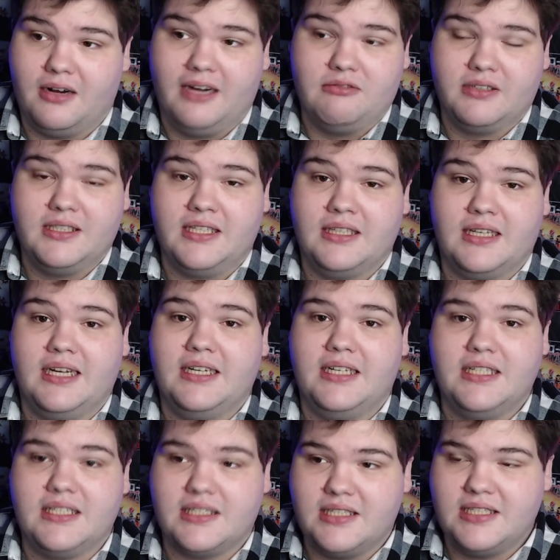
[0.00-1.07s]
I really like
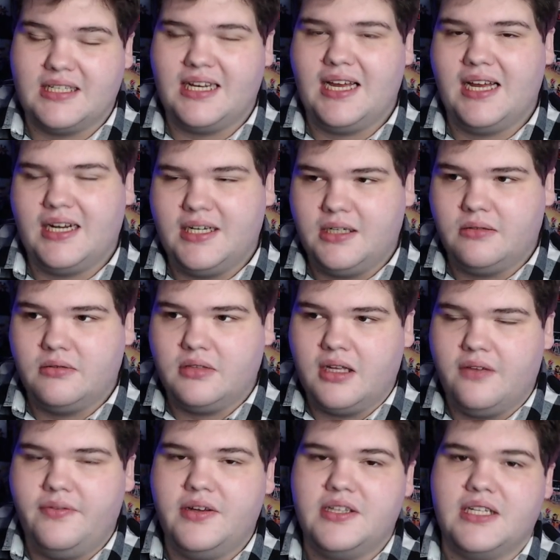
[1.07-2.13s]
his design. I don't
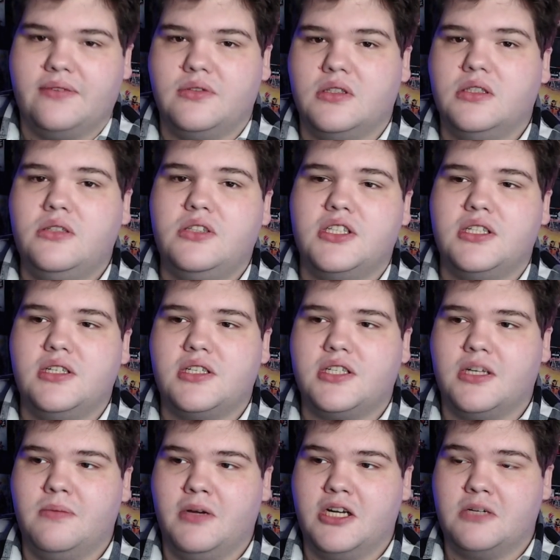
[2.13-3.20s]
love his evolution
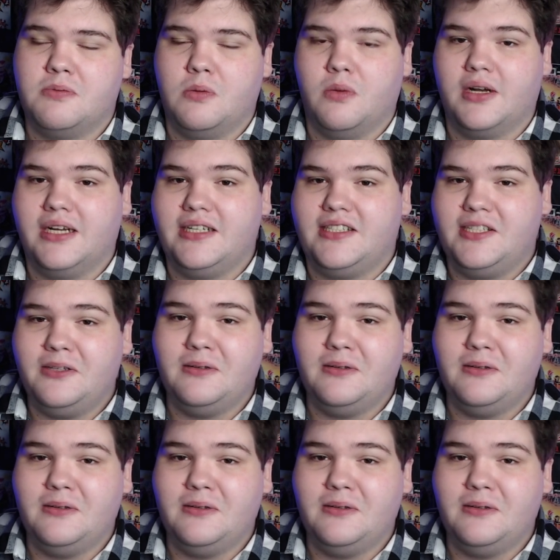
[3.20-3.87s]
so much, but what I do